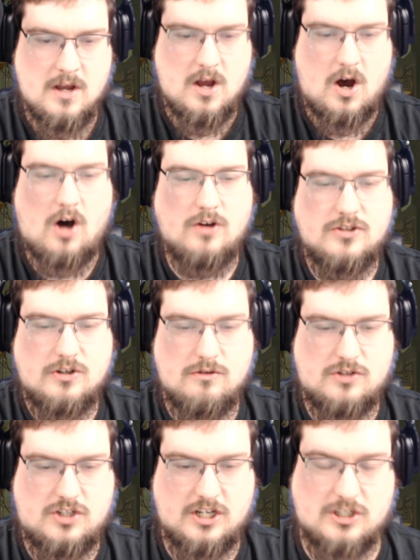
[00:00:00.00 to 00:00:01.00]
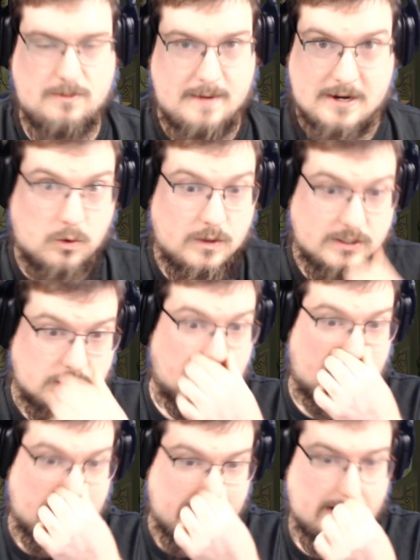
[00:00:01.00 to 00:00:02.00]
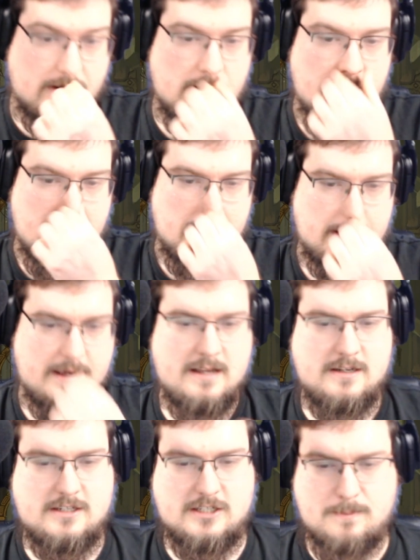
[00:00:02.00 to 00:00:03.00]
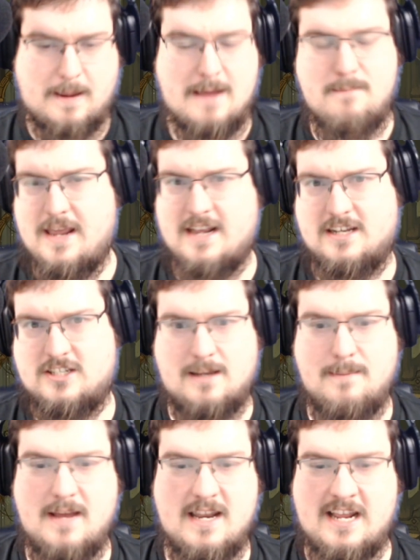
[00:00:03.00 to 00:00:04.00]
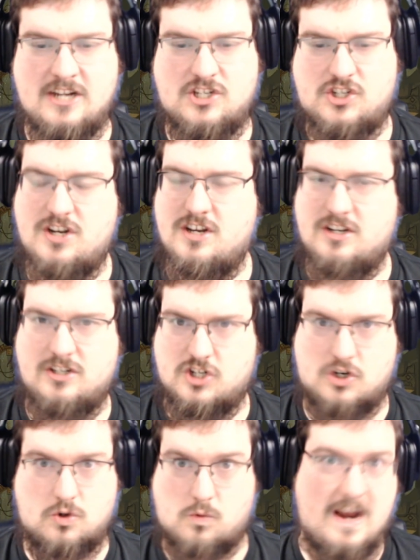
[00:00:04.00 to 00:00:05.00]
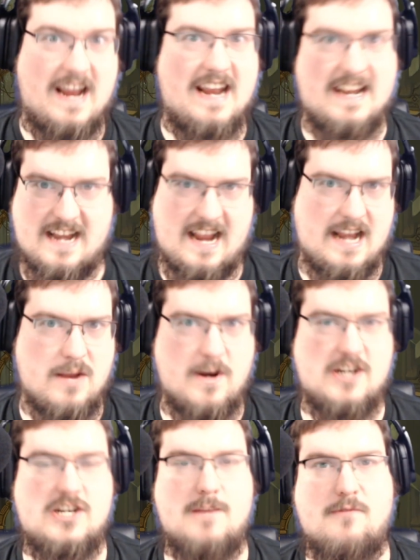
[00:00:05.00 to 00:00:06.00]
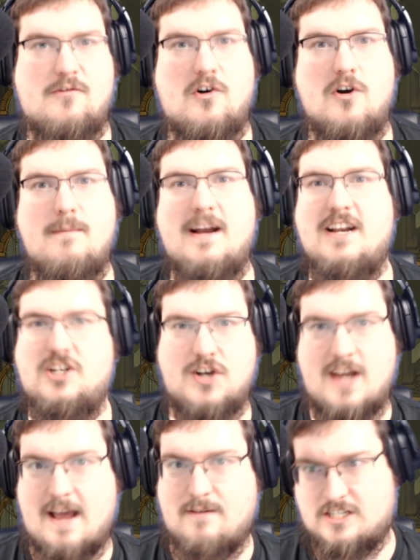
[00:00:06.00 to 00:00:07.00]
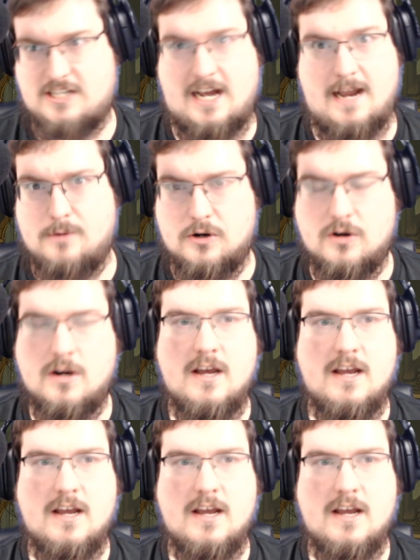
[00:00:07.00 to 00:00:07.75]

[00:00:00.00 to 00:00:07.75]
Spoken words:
Also, just to be crystal clear, despite being a summon, he shouldn't degrade in any way, shape, or form, and he shouldn't have a timer.